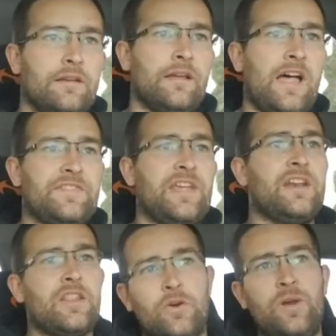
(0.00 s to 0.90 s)
At the
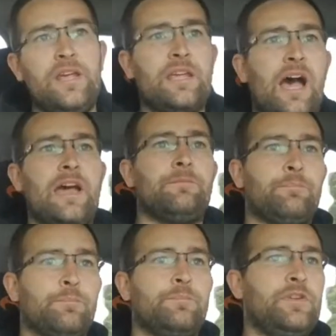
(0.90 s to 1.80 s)
end of the week, I
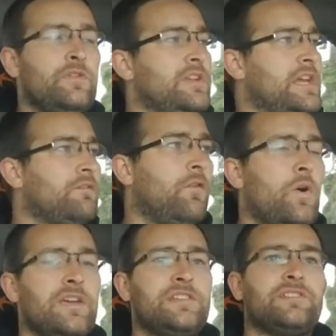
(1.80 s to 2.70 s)
do the
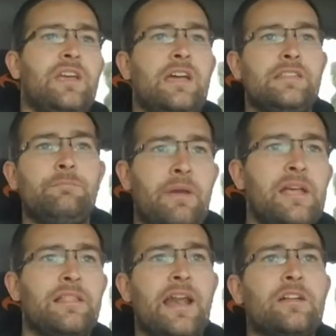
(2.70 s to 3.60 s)
invoice and then
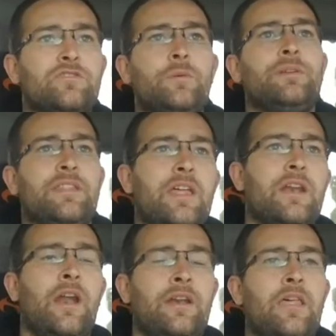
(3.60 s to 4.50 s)
mail it out to them, and then
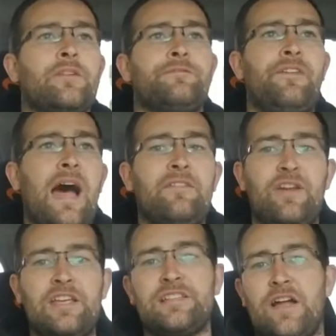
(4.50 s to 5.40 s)
another 5
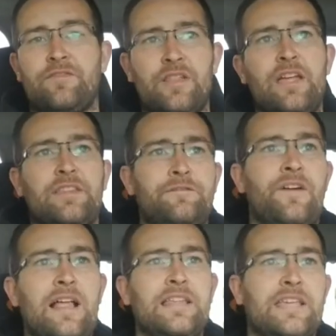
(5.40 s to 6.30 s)
days after that, they
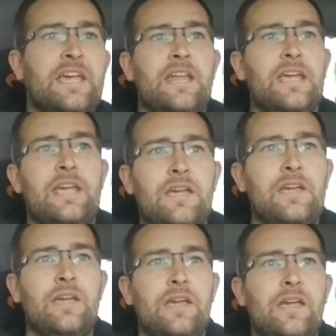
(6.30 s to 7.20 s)
finally get it.
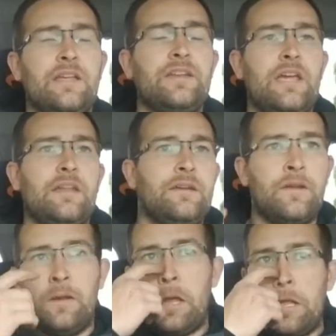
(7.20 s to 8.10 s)
And then
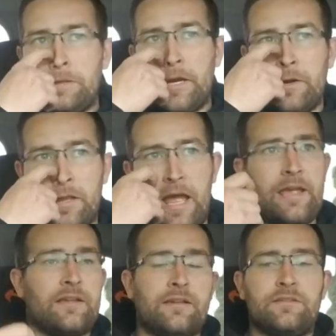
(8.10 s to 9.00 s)
they're
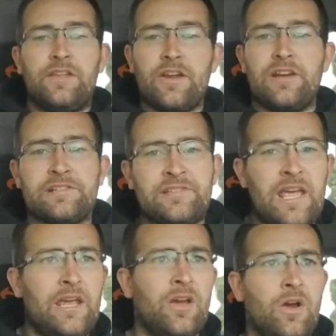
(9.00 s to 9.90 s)
gonna
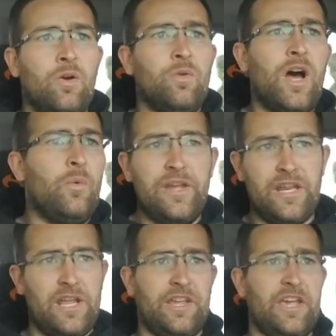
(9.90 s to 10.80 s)
say, well, we
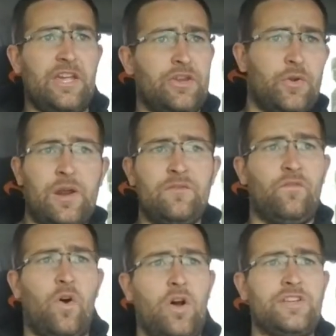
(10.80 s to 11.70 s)
didn't get your
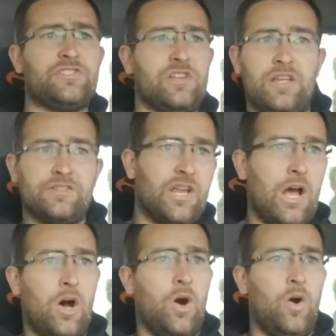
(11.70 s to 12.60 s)
invoice
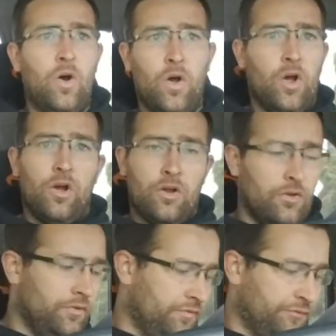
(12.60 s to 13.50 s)
until
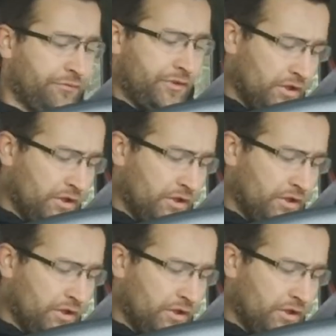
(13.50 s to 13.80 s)
the